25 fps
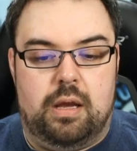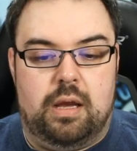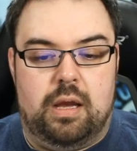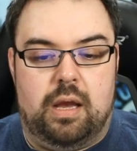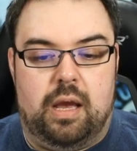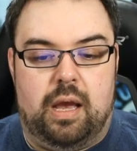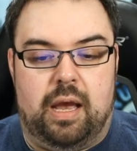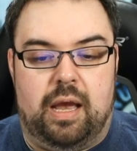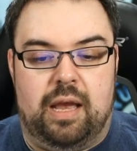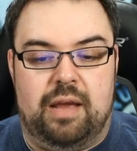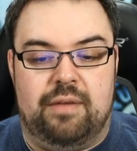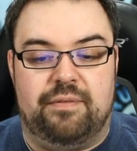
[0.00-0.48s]

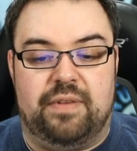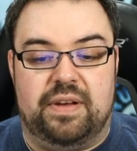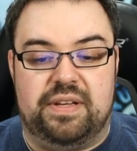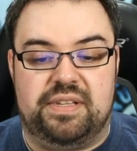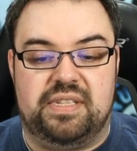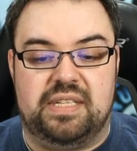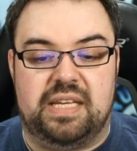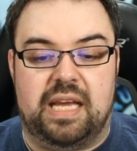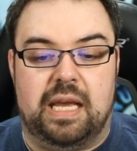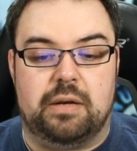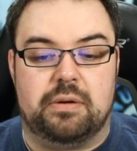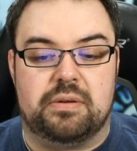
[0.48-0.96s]

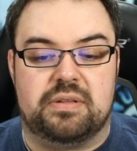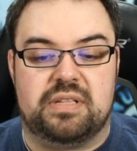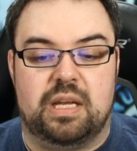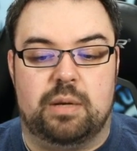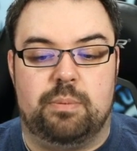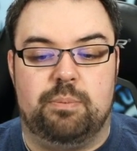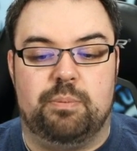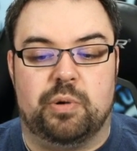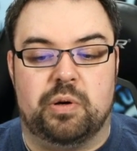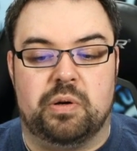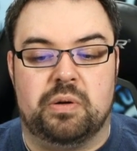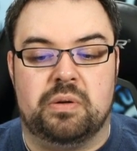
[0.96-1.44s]
Investigators
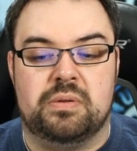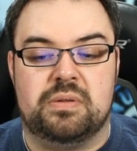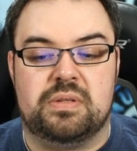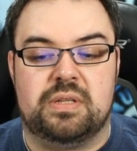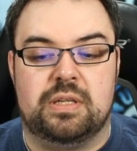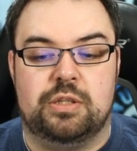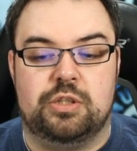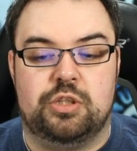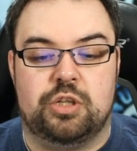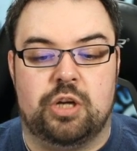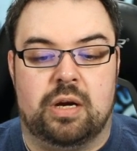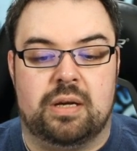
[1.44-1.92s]
said Byrns
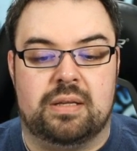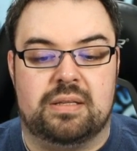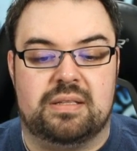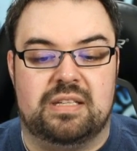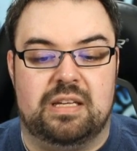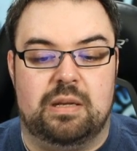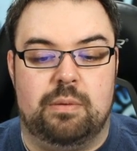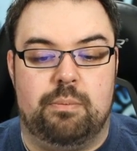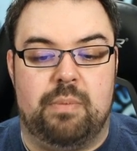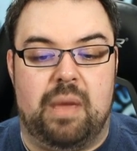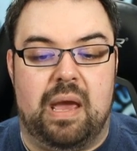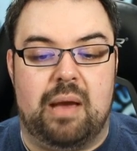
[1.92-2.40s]
and
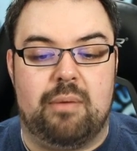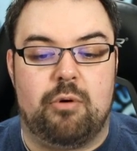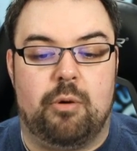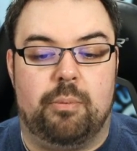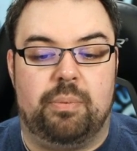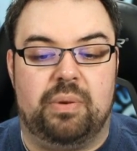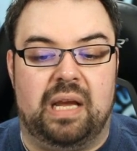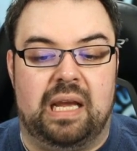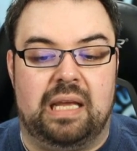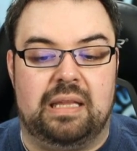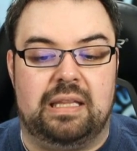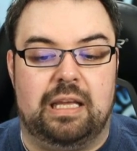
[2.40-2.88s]
Johnson met while
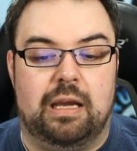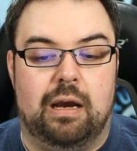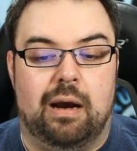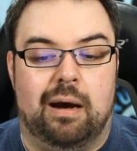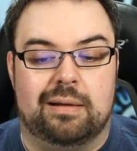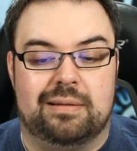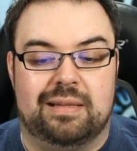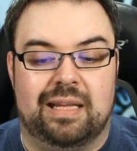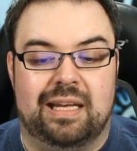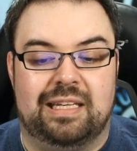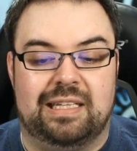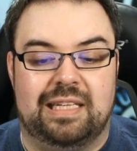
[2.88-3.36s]
playing the
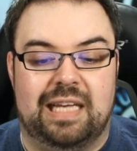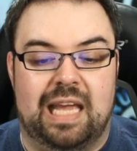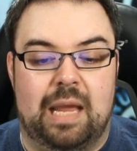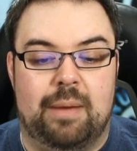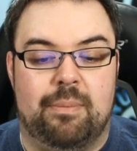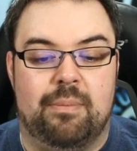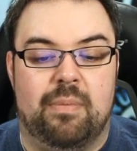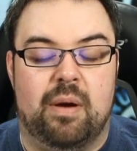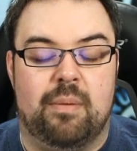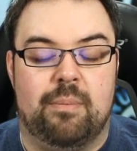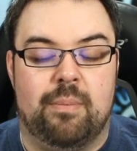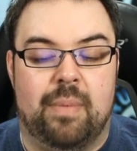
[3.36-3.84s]
online
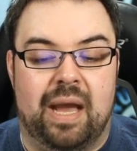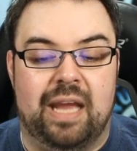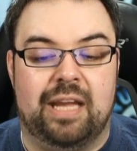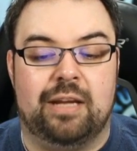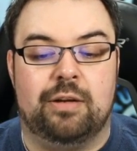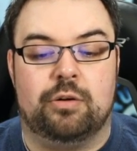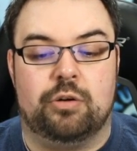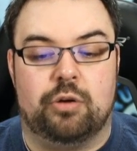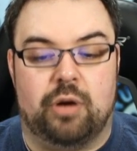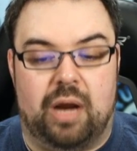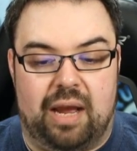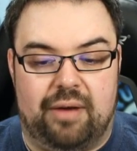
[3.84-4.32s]
game
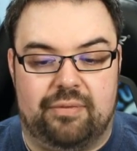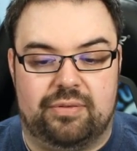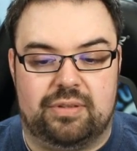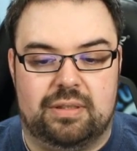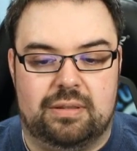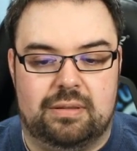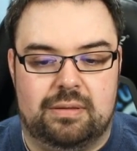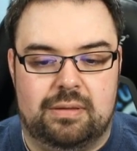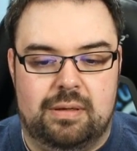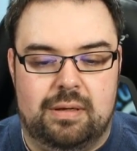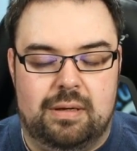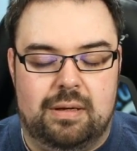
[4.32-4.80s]
Minecraft.
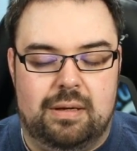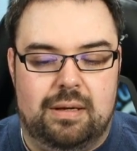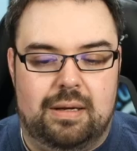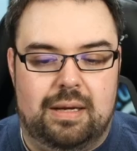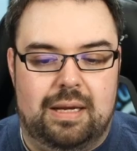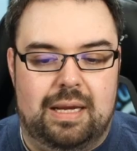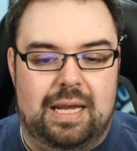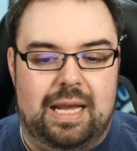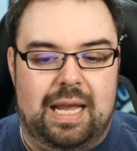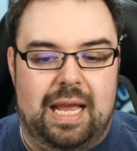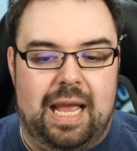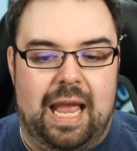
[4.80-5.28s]

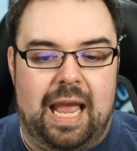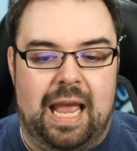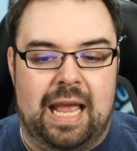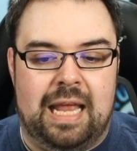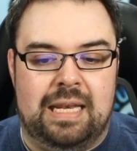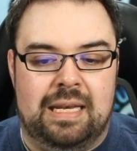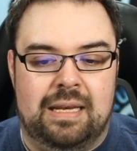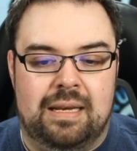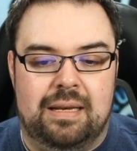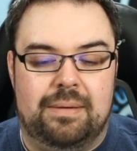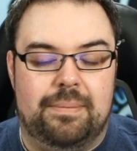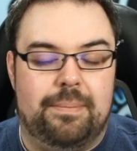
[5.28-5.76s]

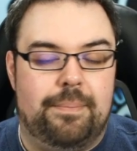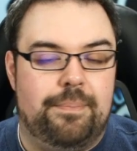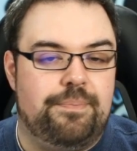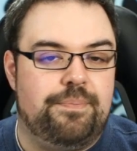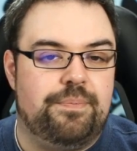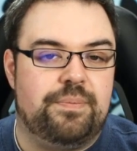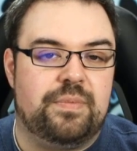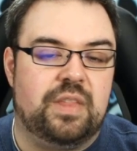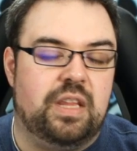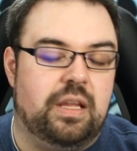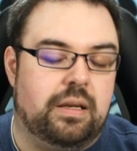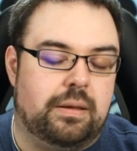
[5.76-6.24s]
And
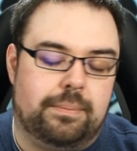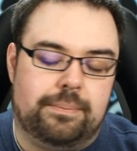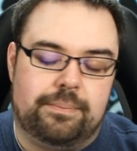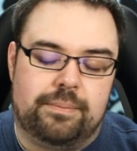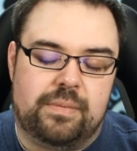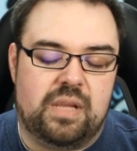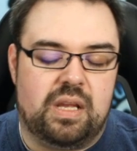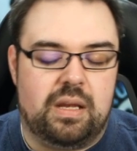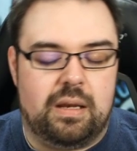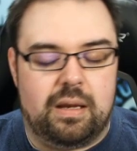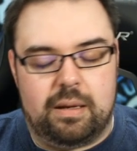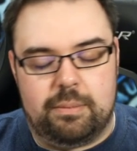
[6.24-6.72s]
look,
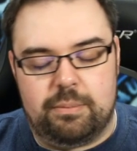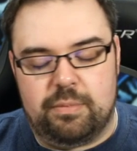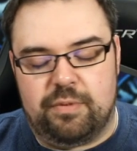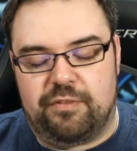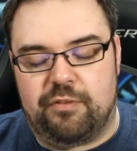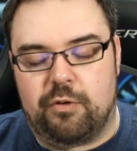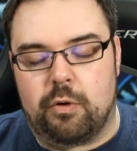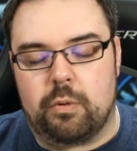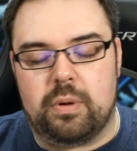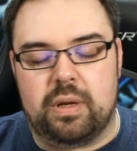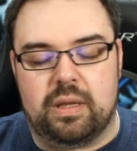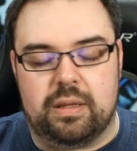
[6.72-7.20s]

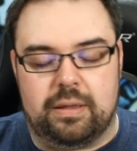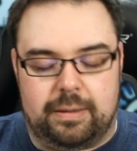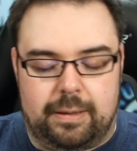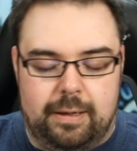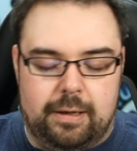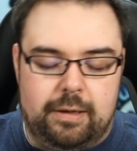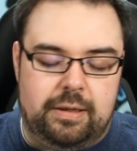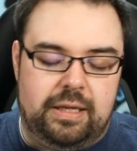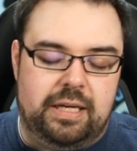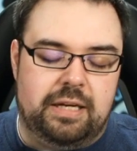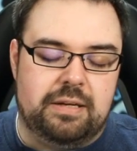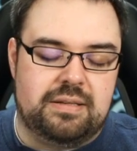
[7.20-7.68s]

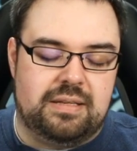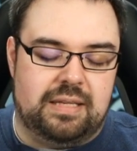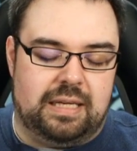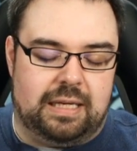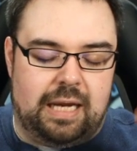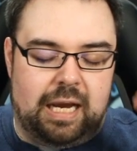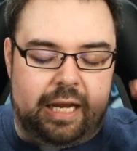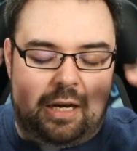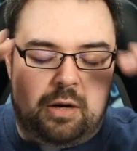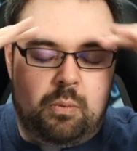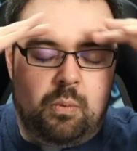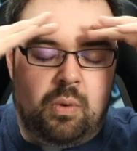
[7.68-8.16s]
here's the thing.
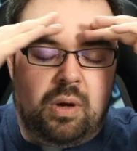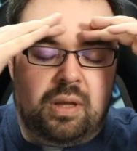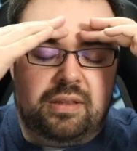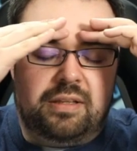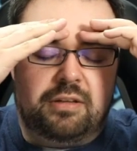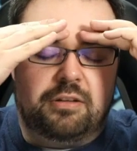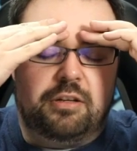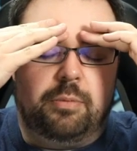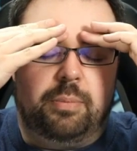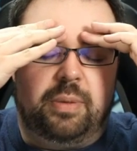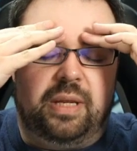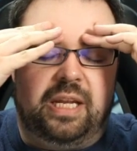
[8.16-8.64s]
I don't want
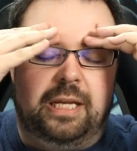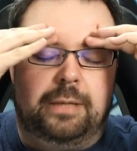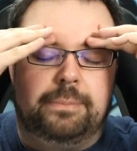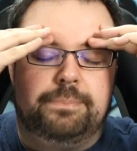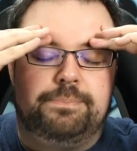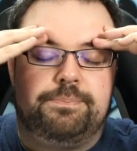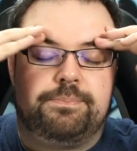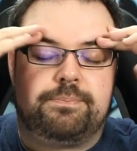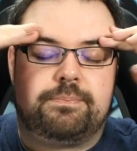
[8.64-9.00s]
there to be